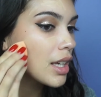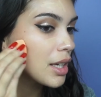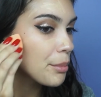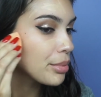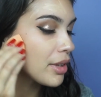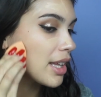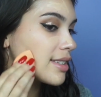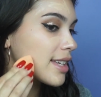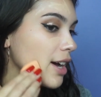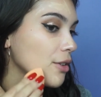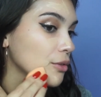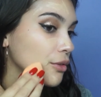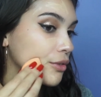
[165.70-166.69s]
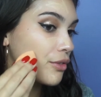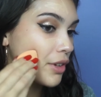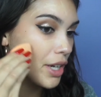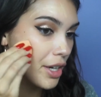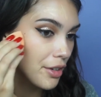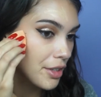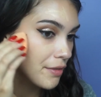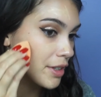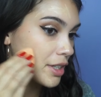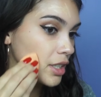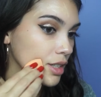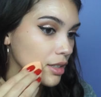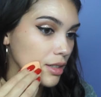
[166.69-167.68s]
It blends out
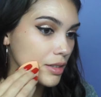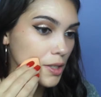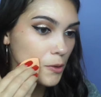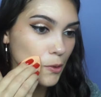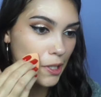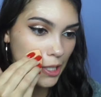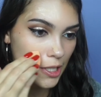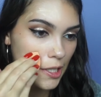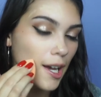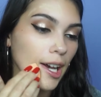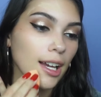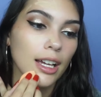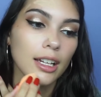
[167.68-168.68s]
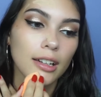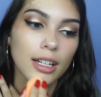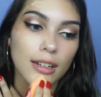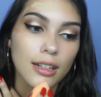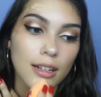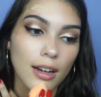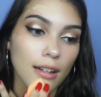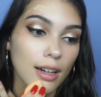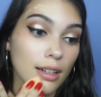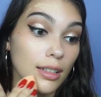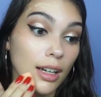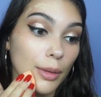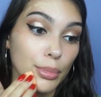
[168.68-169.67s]
very easily, which I
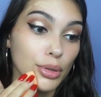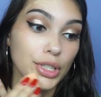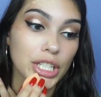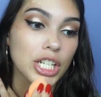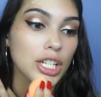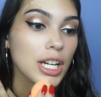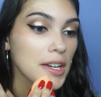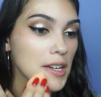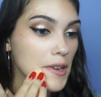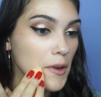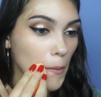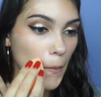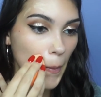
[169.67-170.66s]
appreciate.